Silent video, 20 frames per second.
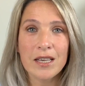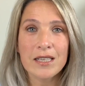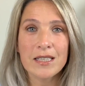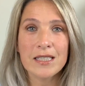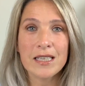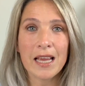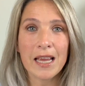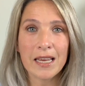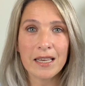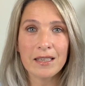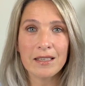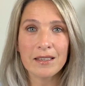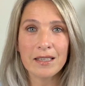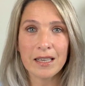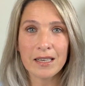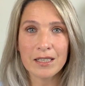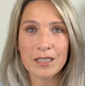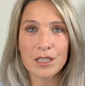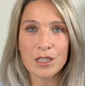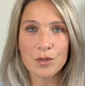take
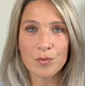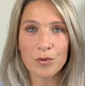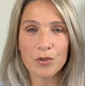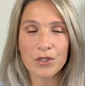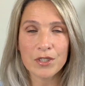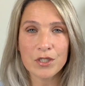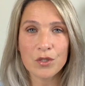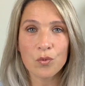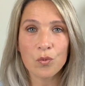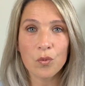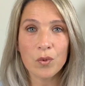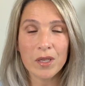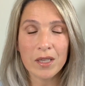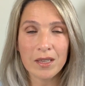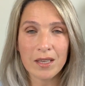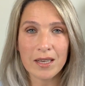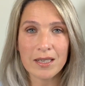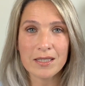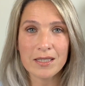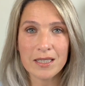that experience with
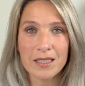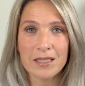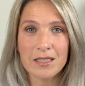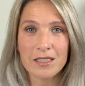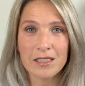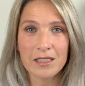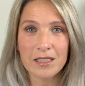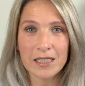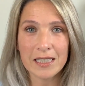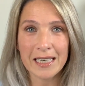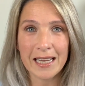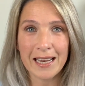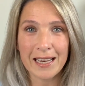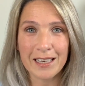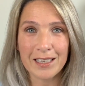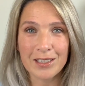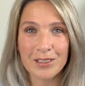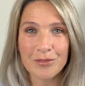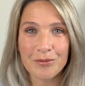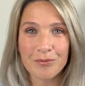us into the
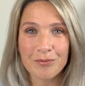day.